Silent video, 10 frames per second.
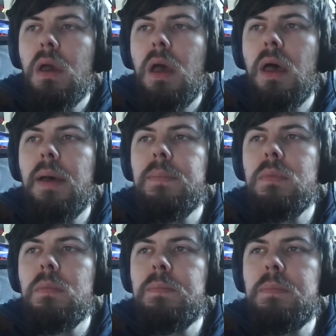
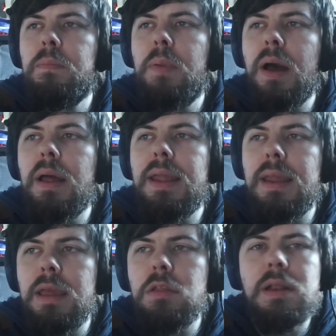But it
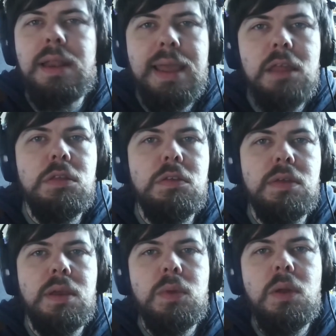is a legacy
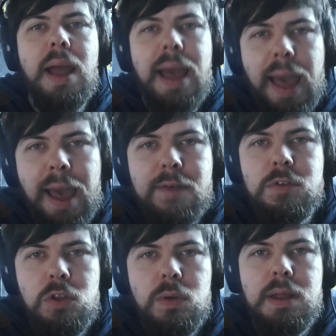thing. We don't have
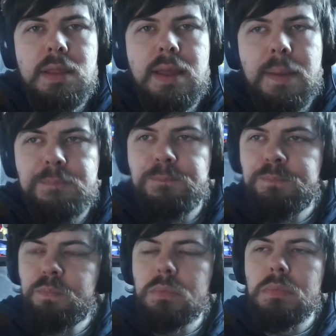to do it like that.
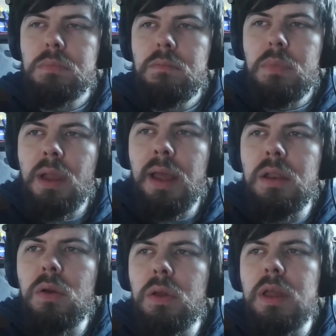
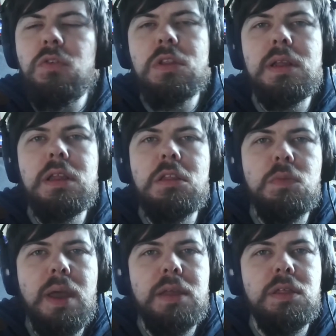And interestingly, this is
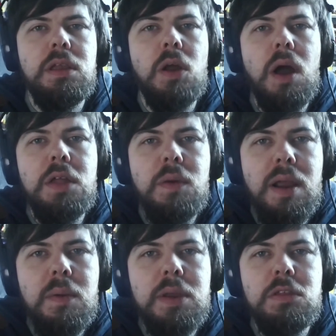where other
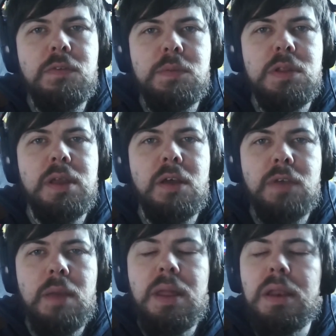areas of representing health
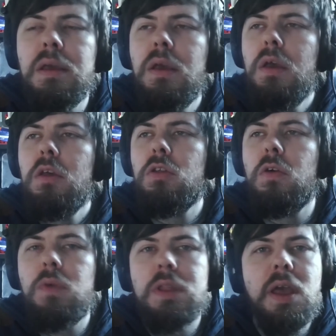came in. So
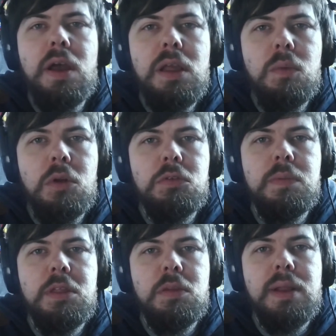one of the earlier ones would
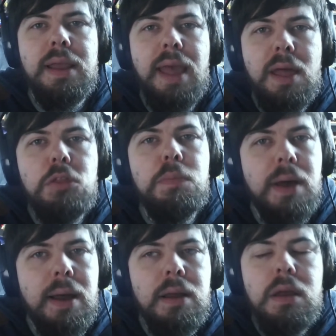have been something like a health bar,